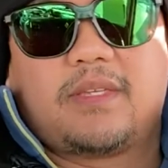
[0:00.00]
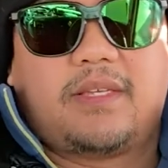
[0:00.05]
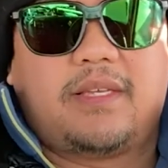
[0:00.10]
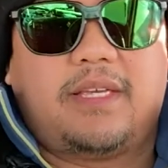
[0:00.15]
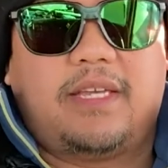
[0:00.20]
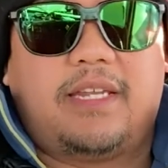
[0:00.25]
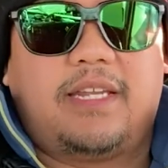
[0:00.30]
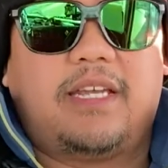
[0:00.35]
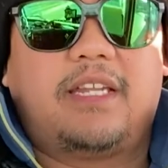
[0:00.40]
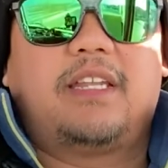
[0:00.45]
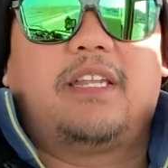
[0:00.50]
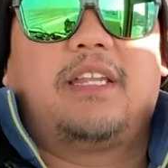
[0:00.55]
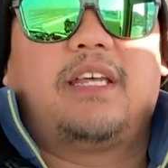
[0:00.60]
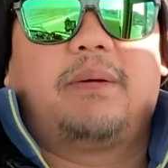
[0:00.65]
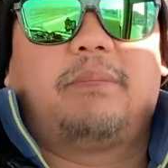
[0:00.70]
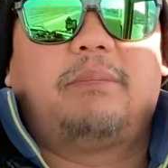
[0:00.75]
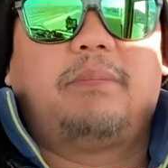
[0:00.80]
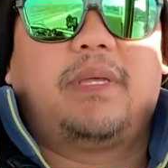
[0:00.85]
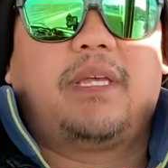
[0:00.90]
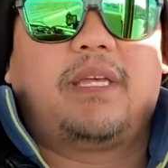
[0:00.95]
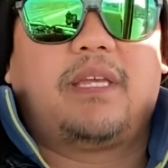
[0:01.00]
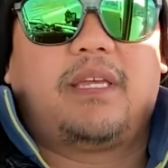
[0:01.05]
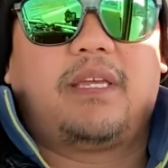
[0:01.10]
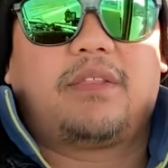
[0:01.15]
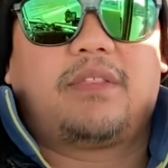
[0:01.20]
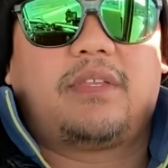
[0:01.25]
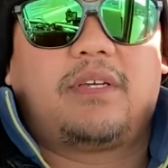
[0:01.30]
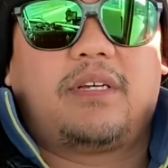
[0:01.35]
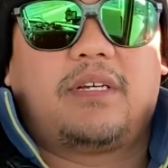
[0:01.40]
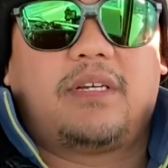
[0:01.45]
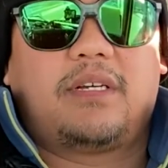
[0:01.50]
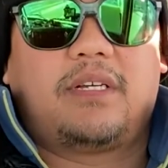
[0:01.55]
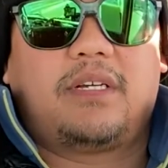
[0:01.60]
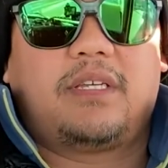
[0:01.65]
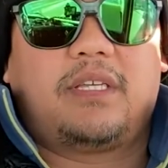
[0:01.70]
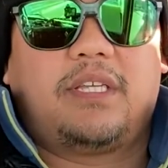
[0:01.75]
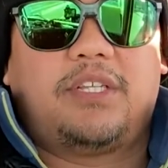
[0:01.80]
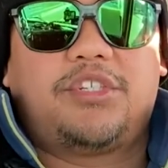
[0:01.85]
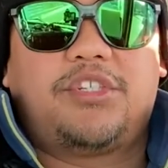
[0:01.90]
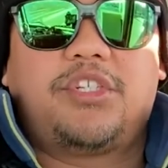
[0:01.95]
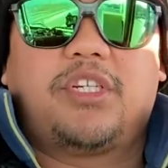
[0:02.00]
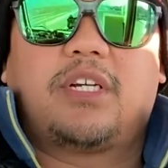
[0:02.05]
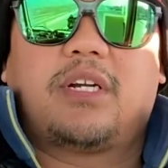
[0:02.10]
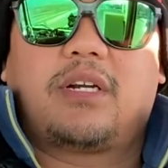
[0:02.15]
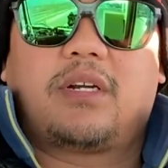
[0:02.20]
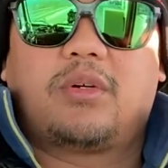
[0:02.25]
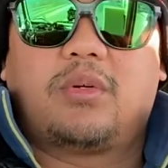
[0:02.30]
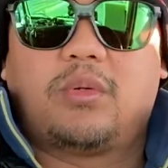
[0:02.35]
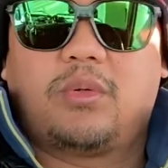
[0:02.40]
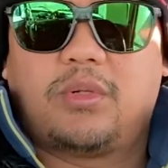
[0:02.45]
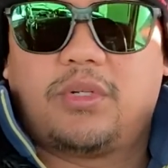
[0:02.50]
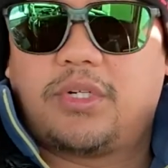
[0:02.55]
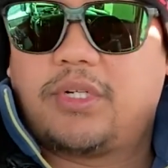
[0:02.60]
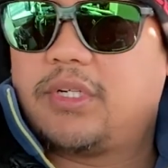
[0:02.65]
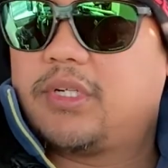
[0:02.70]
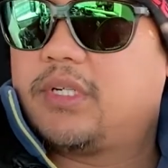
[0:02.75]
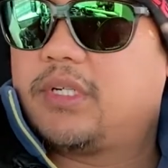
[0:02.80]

It ended up being the EGR cooler.